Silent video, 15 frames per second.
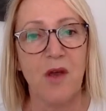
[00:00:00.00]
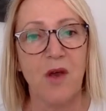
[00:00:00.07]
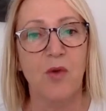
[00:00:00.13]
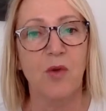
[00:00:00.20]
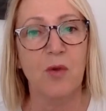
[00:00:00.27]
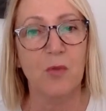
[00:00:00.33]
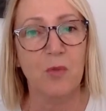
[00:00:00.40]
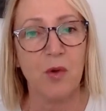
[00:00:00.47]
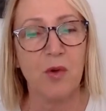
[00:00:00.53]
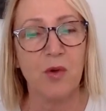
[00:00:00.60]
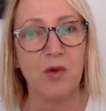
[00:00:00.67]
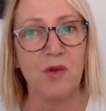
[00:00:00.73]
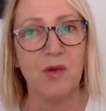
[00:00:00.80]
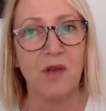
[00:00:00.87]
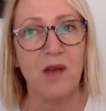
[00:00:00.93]
or
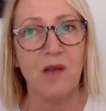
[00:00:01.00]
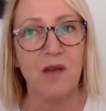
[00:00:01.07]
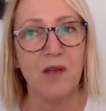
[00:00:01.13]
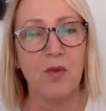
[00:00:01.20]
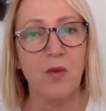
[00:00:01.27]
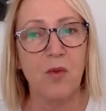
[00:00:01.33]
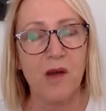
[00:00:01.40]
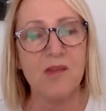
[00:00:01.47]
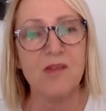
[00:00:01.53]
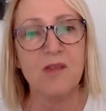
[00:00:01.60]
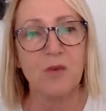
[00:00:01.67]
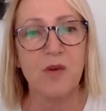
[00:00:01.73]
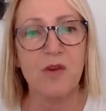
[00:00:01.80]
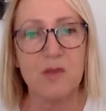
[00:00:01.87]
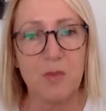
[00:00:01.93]
important that once
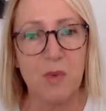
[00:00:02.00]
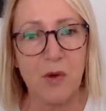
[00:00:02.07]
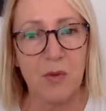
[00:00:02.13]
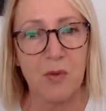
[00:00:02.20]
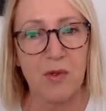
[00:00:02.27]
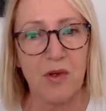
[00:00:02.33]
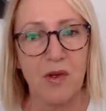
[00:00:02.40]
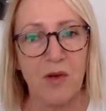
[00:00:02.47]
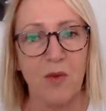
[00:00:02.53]
was popular,